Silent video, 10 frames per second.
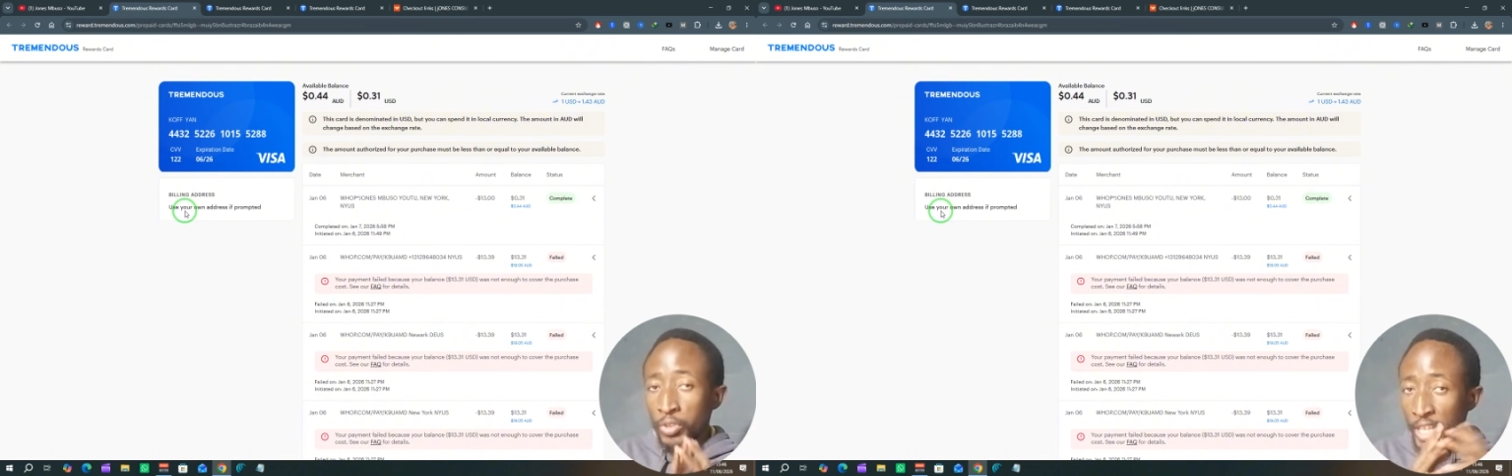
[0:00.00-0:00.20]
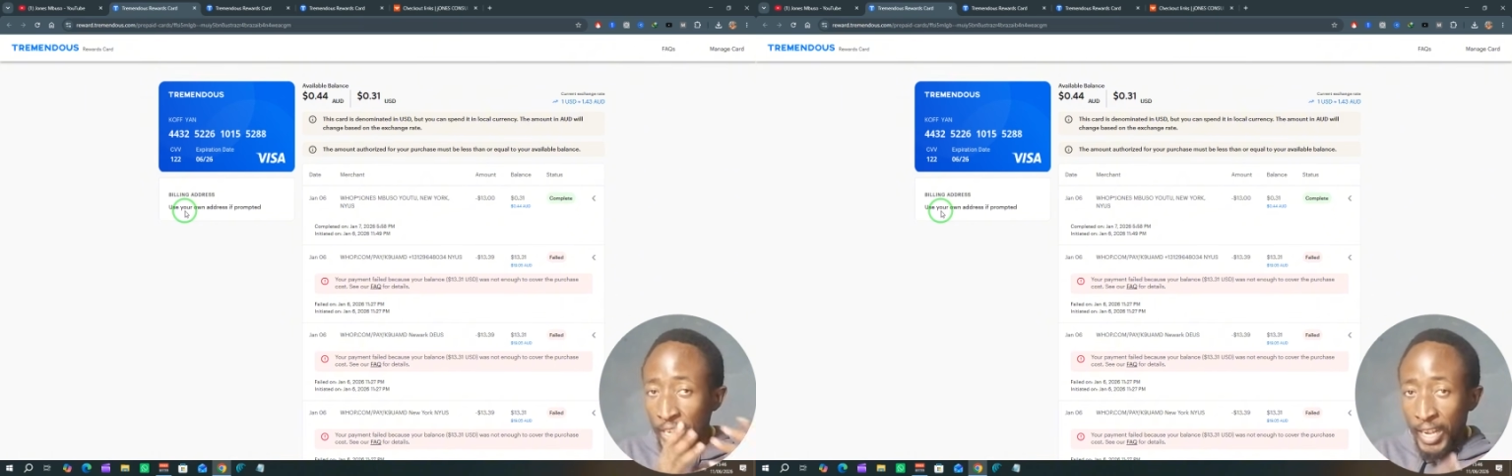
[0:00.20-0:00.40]

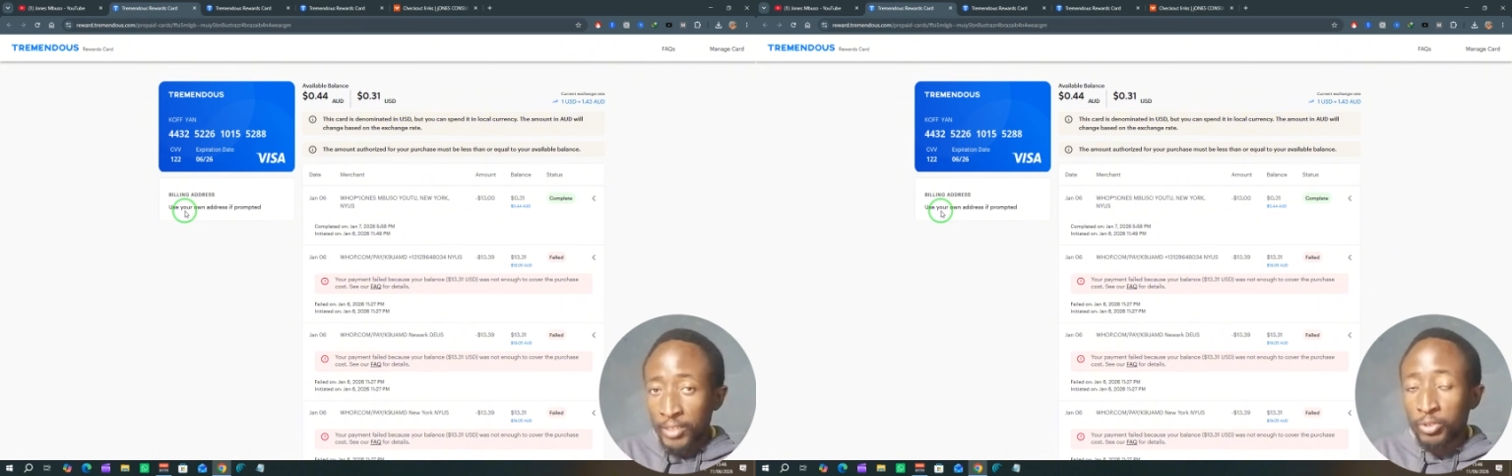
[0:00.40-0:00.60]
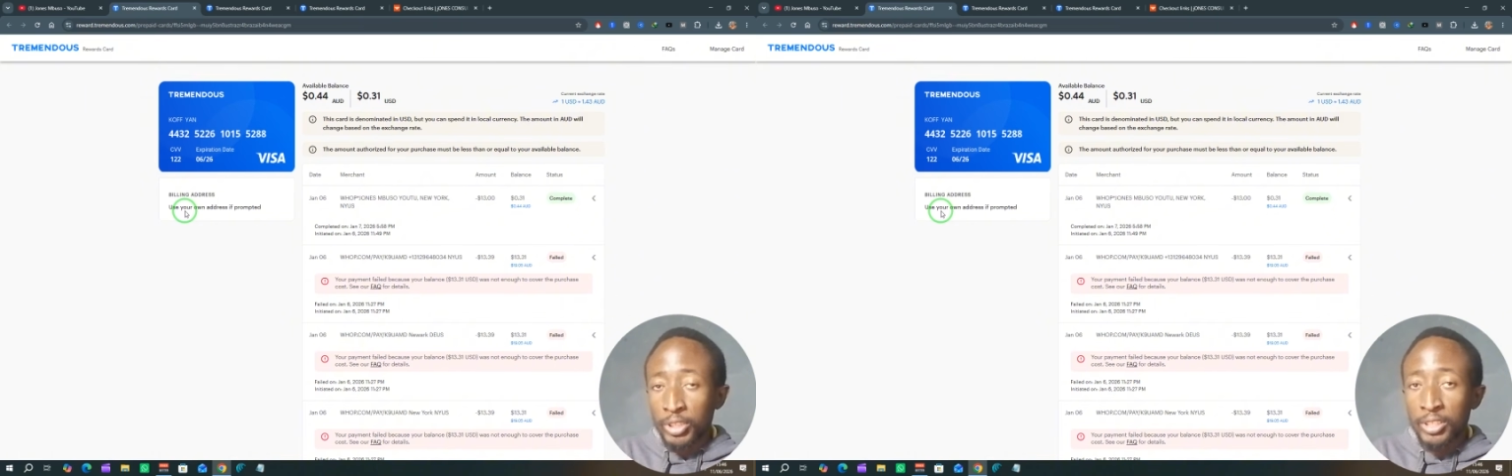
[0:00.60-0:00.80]
with the
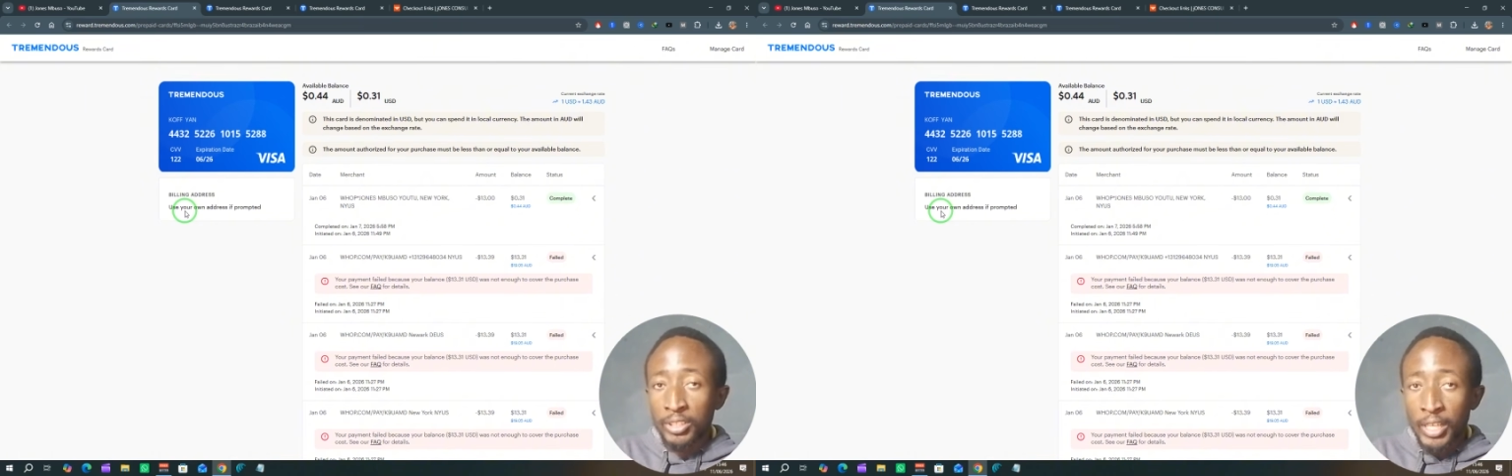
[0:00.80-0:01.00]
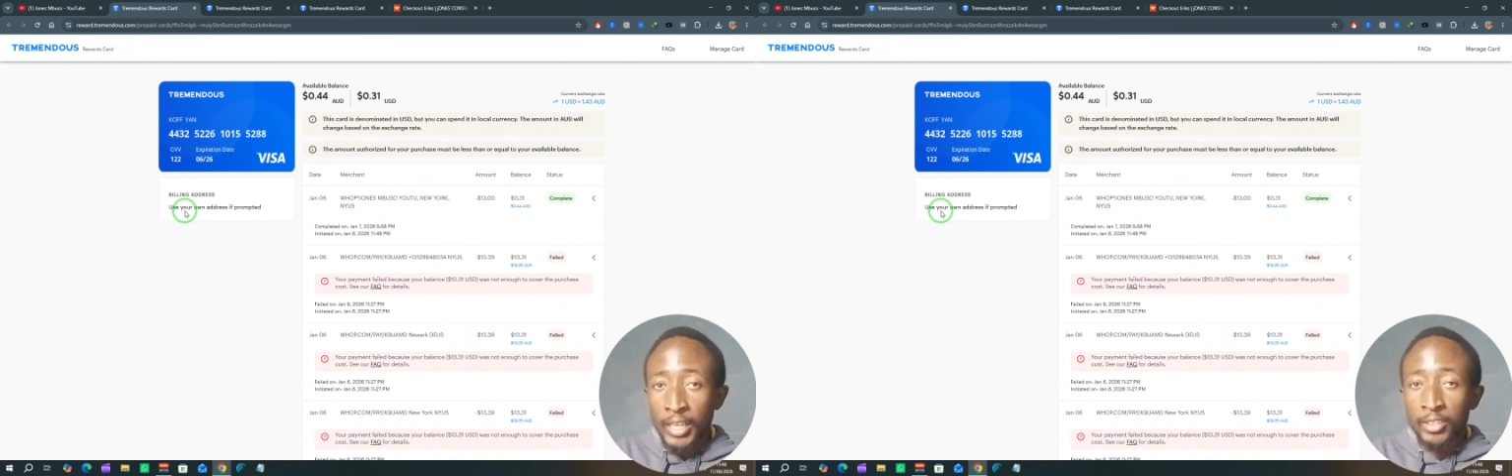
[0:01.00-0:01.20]
country
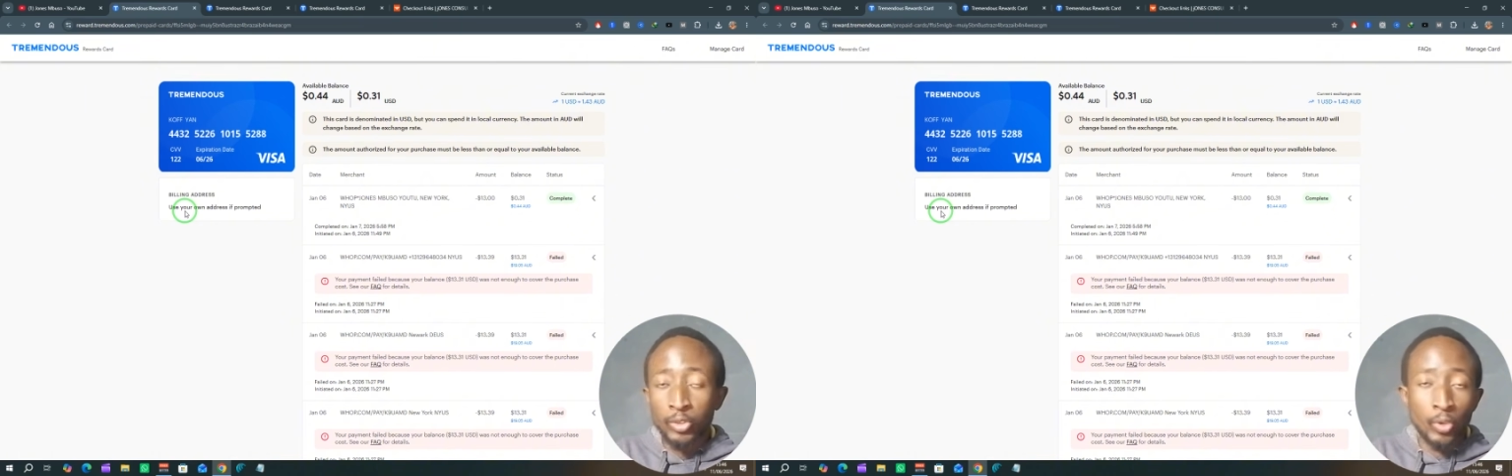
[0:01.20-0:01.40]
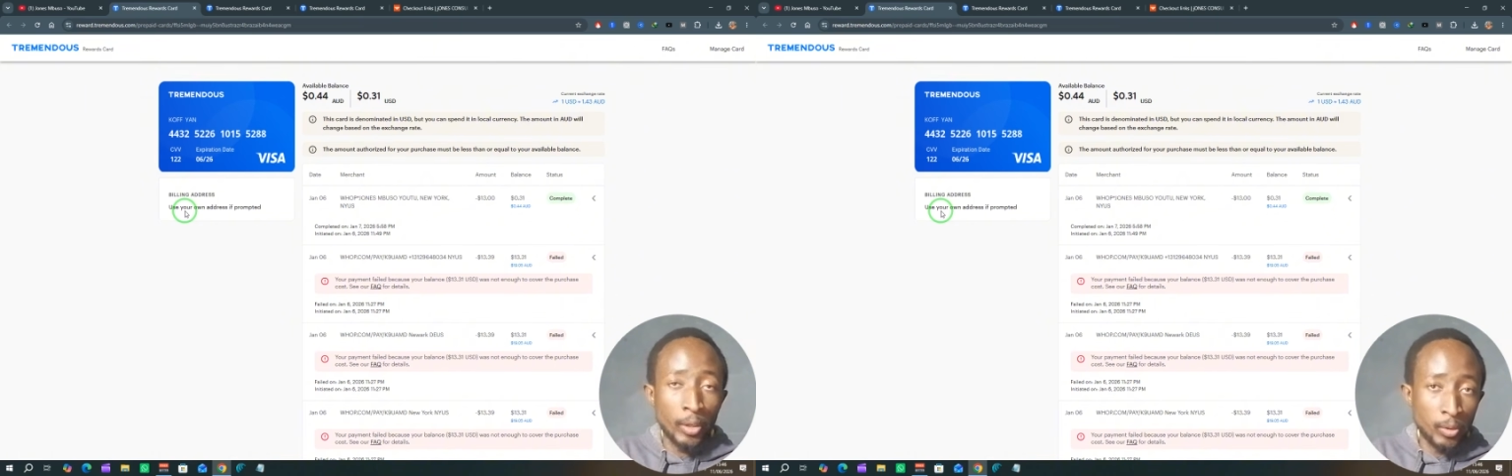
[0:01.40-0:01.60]

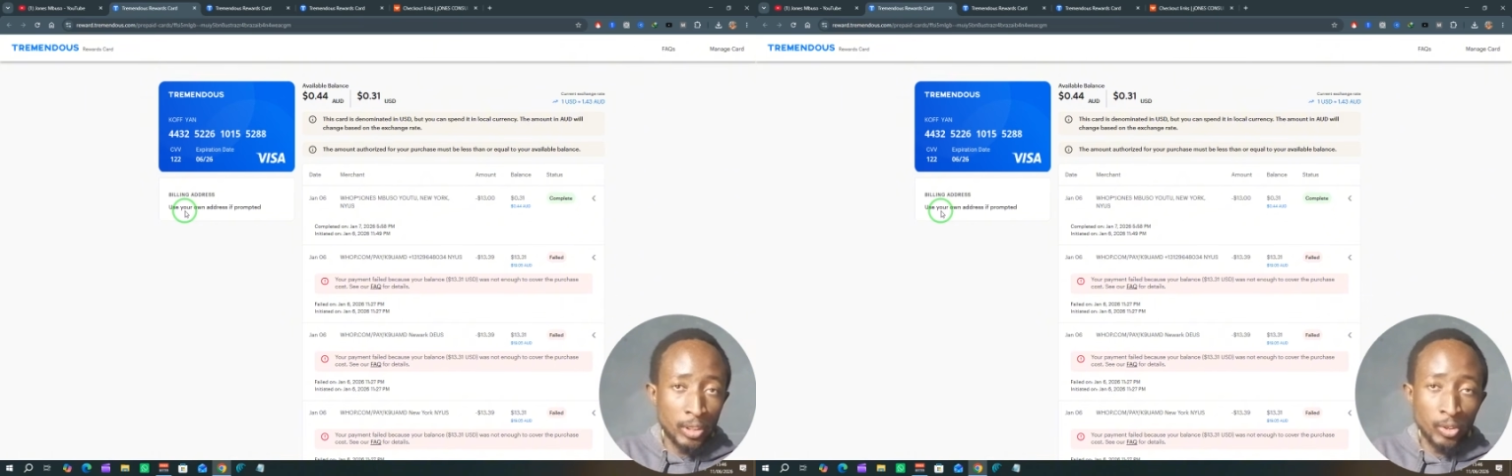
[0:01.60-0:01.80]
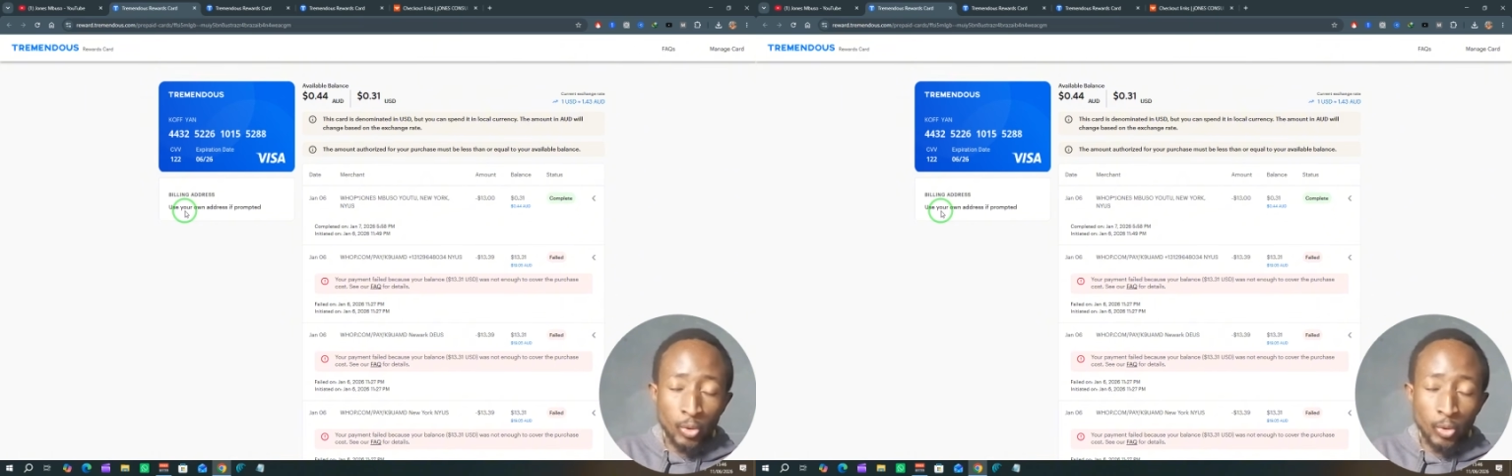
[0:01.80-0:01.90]
that you are using.